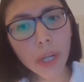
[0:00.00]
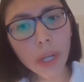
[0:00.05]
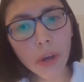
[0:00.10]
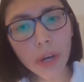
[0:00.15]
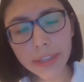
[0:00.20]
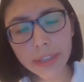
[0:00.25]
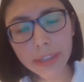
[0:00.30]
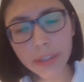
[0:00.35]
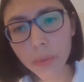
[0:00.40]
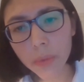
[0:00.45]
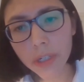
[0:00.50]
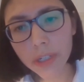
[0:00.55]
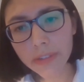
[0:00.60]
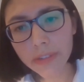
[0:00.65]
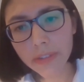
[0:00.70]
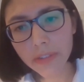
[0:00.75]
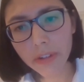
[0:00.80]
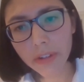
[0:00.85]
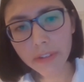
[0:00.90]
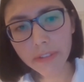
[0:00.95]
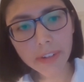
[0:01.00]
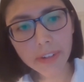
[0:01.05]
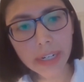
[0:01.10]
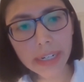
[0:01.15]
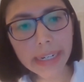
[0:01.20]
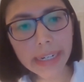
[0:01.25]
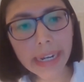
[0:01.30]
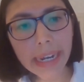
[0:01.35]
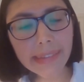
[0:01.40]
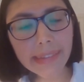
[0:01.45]
a lot the works of
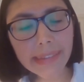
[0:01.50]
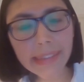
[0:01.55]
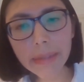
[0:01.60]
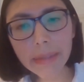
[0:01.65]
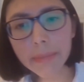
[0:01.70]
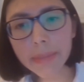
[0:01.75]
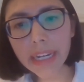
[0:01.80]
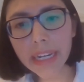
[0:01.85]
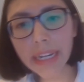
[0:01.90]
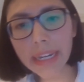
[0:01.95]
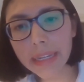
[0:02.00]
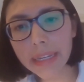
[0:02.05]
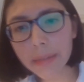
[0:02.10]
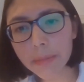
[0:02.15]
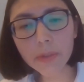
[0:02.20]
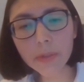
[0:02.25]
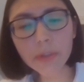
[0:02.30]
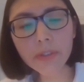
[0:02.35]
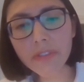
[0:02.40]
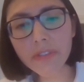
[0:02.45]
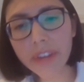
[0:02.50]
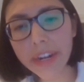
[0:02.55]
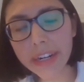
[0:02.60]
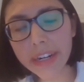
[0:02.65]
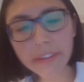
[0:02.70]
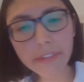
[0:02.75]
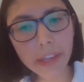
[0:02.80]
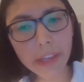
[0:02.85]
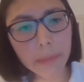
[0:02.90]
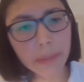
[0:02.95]
Nassim Taleb, who's a very
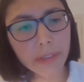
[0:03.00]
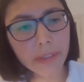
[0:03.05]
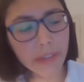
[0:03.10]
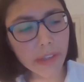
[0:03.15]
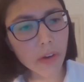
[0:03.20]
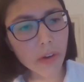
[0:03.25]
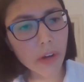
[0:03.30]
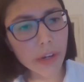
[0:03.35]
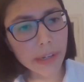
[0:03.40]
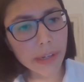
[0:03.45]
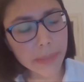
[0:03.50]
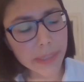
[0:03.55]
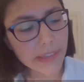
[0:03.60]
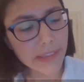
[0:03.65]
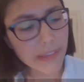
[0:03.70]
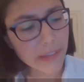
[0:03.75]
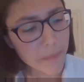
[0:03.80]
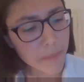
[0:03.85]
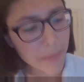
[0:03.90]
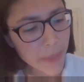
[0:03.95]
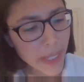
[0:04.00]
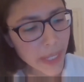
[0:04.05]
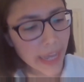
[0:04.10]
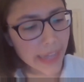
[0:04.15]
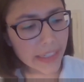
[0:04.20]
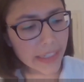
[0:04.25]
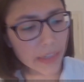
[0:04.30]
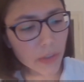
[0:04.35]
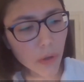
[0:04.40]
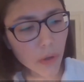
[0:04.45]
famous economist.
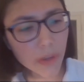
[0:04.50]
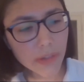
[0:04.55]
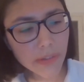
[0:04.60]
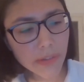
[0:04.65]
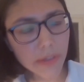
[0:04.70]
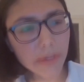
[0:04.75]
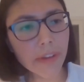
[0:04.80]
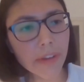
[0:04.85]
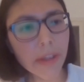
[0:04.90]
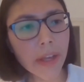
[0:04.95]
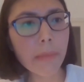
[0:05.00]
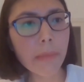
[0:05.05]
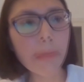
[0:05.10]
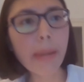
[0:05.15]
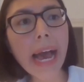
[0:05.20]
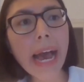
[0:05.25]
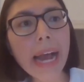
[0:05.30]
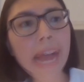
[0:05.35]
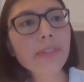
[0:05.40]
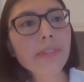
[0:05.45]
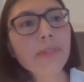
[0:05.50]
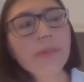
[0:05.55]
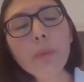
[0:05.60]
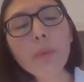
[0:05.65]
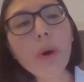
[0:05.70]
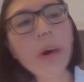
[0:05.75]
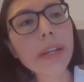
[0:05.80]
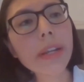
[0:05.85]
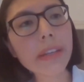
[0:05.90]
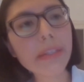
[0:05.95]
And he talks of black
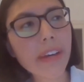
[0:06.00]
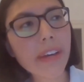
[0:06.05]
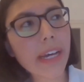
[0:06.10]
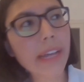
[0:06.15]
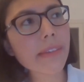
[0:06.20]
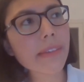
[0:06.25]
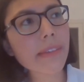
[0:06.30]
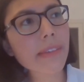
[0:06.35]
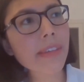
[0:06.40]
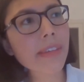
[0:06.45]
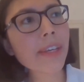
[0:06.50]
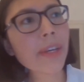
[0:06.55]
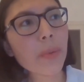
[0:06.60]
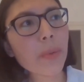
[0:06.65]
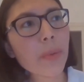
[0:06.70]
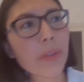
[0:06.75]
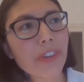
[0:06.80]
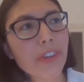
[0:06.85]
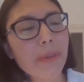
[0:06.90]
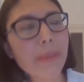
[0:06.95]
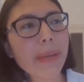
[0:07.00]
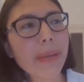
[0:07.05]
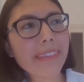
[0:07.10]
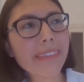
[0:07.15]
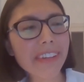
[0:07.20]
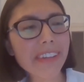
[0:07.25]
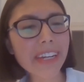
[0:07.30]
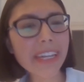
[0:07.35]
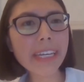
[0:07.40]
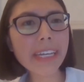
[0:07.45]
swan events, which are
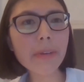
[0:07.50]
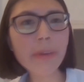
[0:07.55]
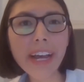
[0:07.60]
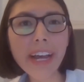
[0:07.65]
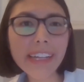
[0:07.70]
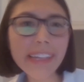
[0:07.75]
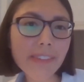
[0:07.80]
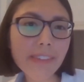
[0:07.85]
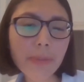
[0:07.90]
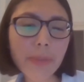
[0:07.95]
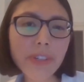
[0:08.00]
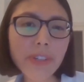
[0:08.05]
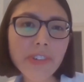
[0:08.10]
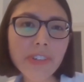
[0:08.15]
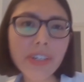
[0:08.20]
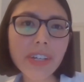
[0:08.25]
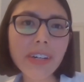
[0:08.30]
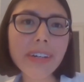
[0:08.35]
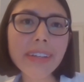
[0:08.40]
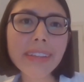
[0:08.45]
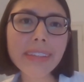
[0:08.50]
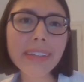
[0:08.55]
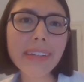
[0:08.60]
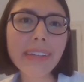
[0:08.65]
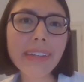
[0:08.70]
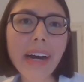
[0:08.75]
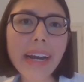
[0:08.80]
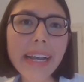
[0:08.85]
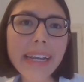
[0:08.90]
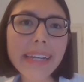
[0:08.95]
basically events which turn the
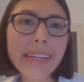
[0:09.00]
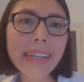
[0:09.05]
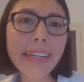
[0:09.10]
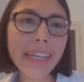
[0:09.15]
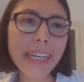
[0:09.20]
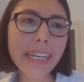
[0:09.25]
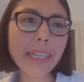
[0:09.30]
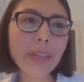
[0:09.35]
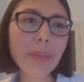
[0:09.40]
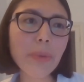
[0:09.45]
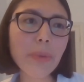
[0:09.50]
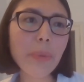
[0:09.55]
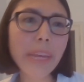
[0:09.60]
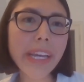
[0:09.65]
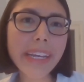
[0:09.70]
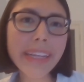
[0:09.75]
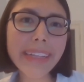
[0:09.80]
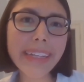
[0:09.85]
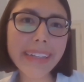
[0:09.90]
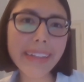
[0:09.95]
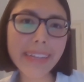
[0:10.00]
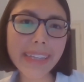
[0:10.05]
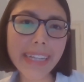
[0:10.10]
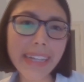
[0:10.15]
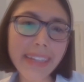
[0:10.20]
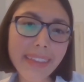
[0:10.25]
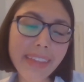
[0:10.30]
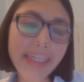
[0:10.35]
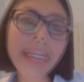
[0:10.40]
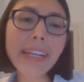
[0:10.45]
tide in the way
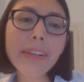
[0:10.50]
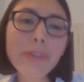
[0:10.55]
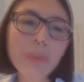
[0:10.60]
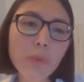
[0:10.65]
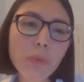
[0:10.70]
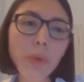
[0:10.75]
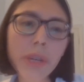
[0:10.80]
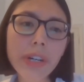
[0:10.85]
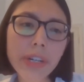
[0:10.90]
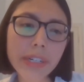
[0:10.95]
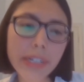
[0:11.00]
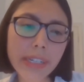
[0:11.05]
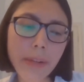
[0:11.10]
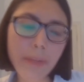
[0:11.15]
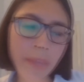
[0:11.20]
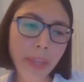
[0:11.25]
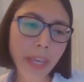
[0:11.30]
that things work.